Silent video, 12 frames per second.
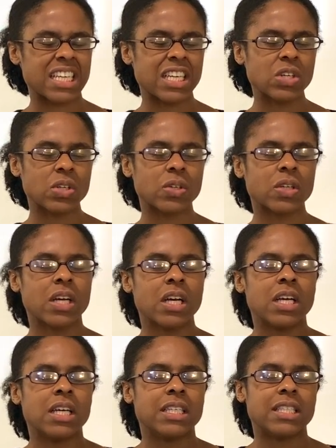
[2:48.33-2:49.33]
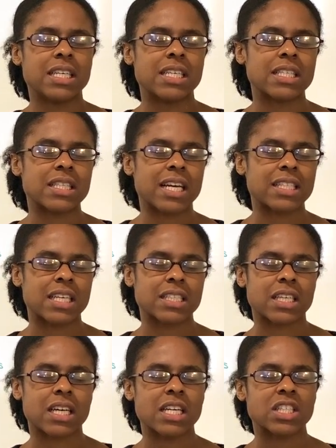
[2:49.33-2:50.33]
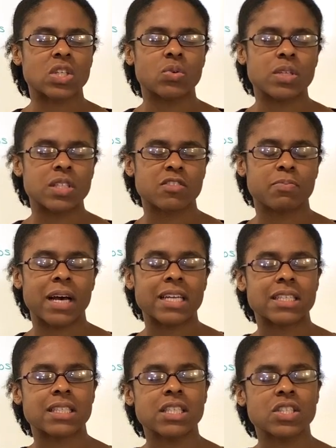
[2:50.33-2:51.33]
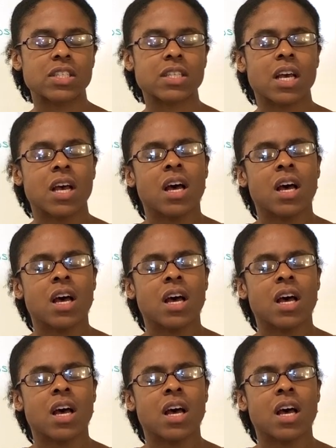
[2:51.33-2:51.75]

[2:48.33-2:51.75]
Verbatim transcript: illness that's as a consequence of bad decisions.